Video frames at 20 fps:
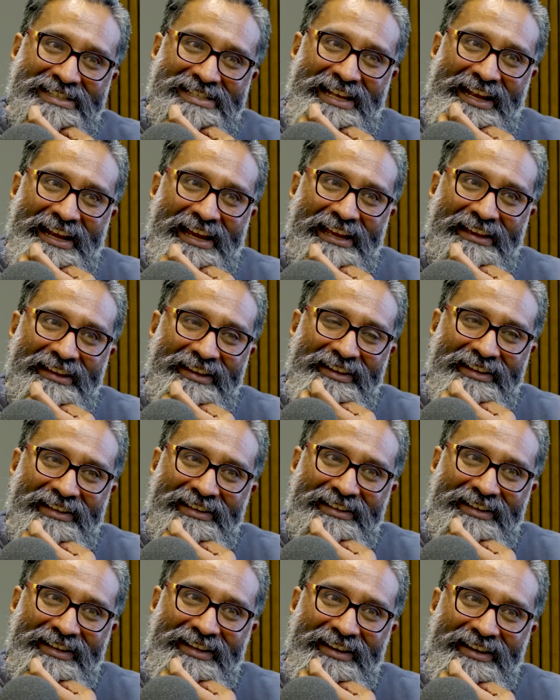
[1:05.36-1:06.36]
that
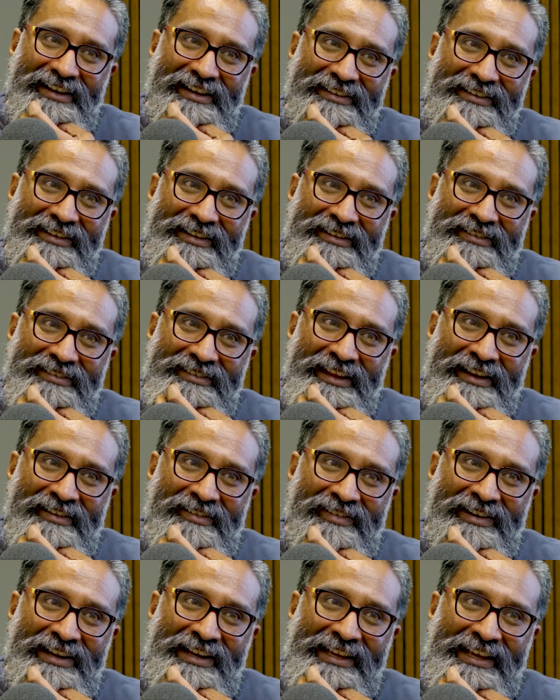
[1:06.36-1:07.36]
that
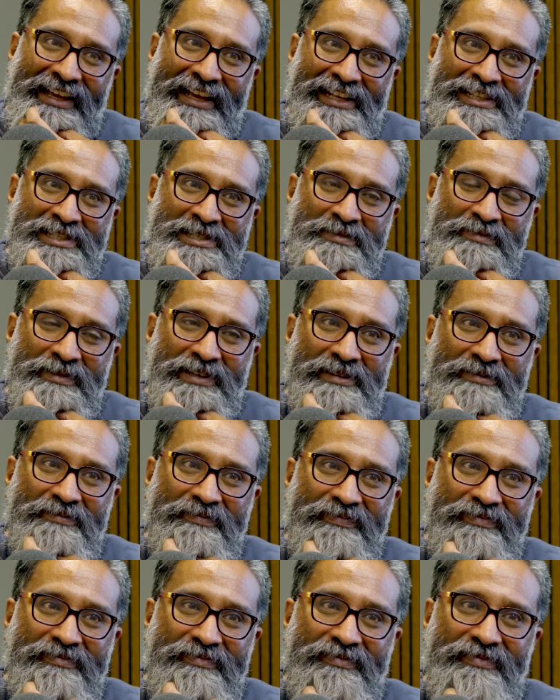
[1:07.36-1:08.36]
really gets me
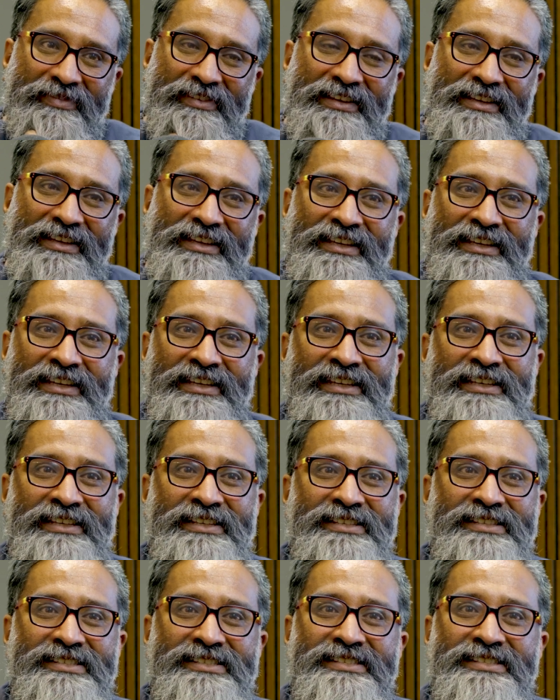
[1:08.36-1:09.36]

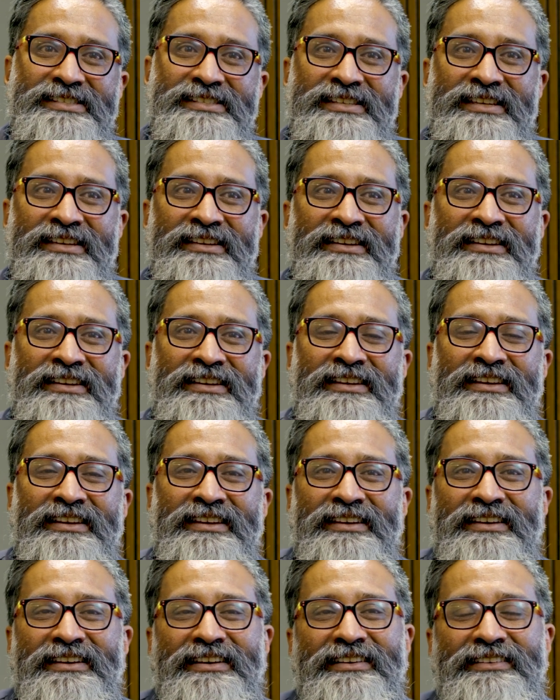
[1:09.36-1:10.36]
is,
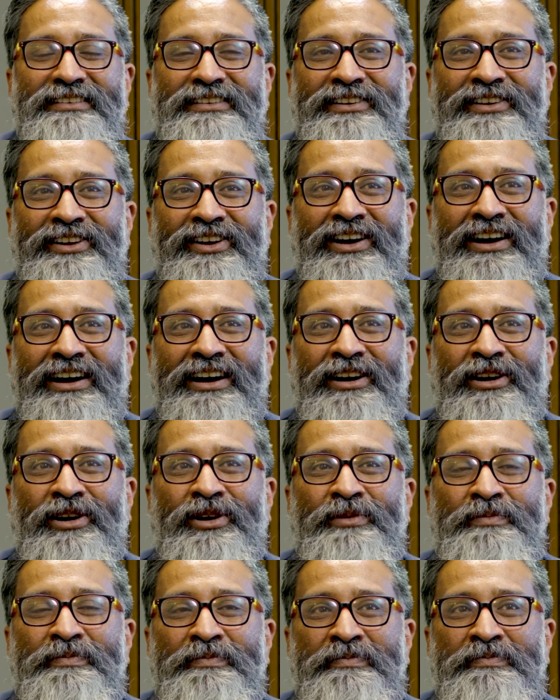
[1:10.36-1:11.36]

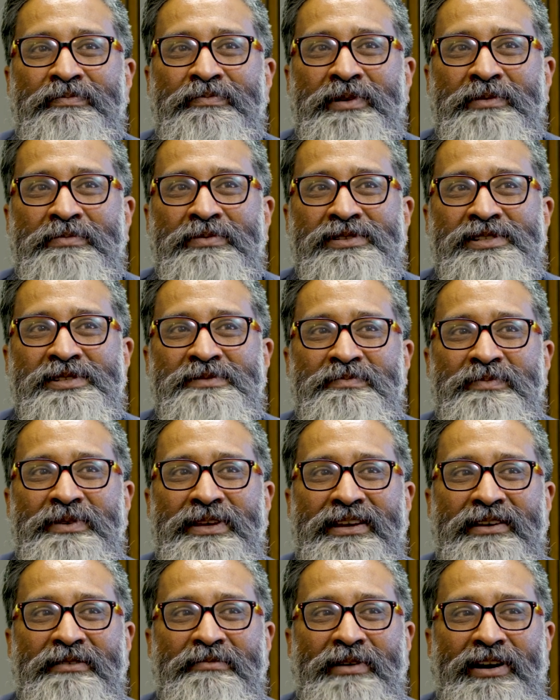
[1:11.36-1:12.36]
how people
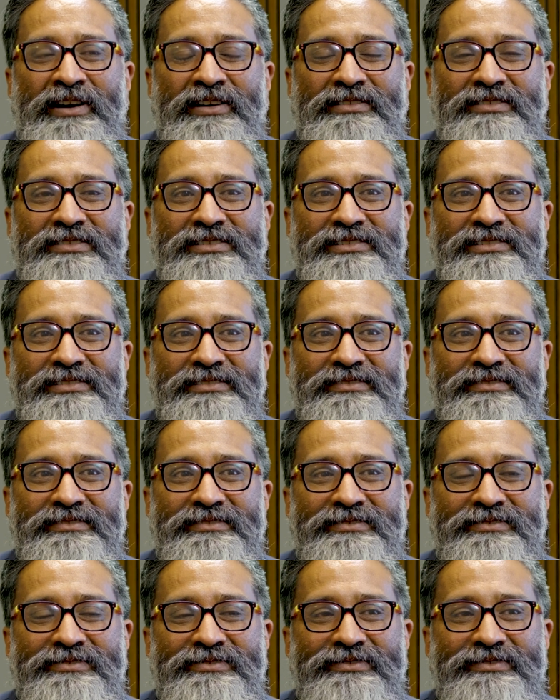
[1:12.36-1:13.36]
speak about
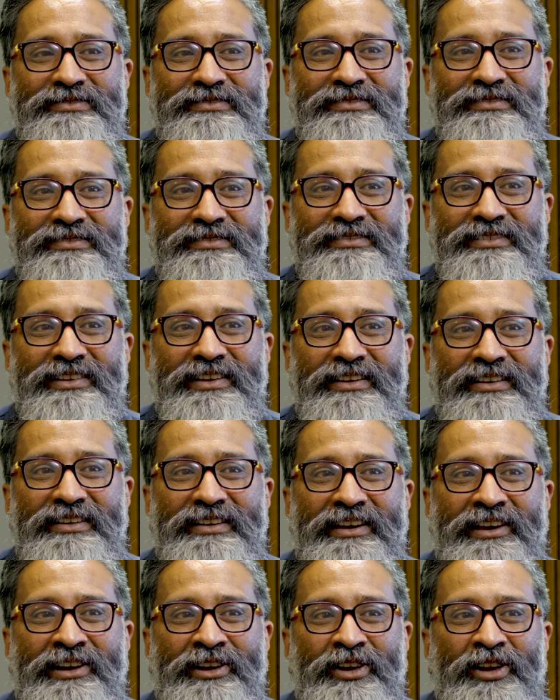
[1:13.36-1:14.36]

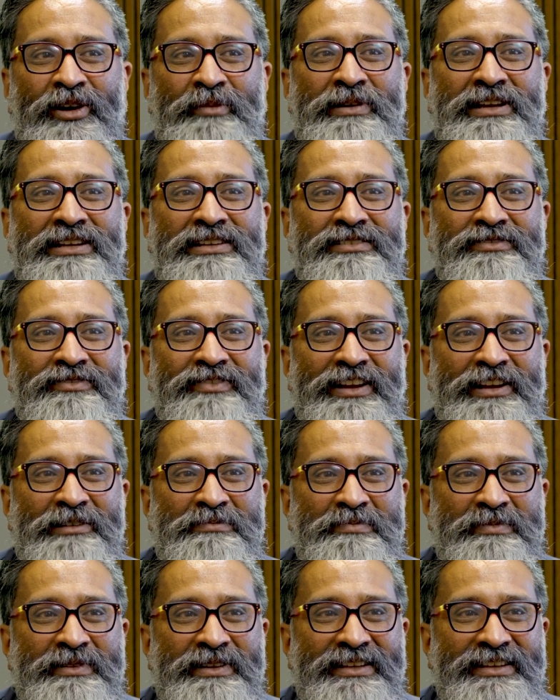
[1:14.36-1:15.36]
economic
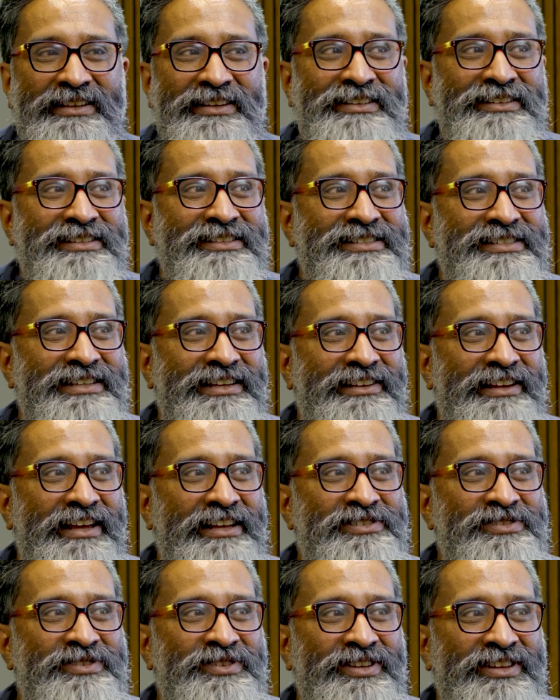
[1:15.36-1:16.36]
development and
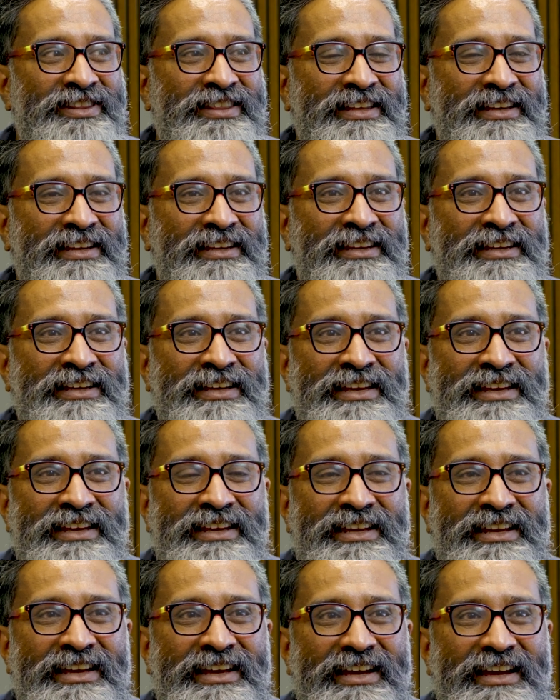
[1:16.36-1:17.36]
that sort of thing,
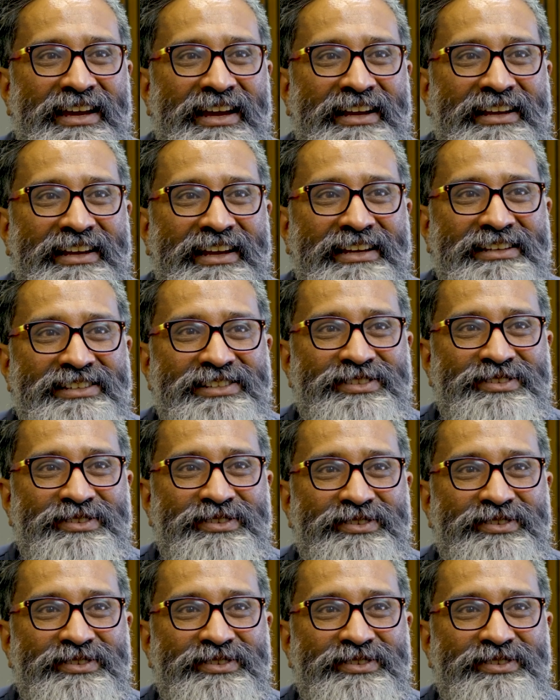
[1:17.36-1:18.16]
and yet